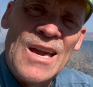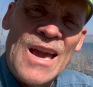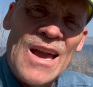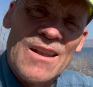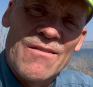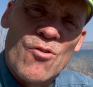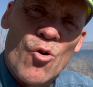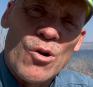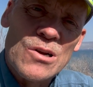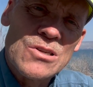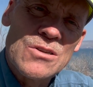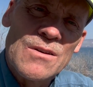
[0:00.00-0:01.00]
And of
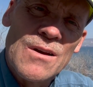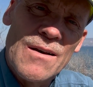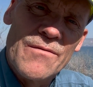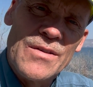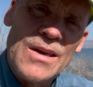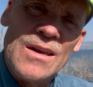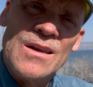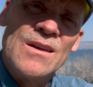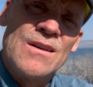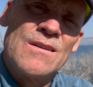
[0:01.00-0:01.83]
course, of the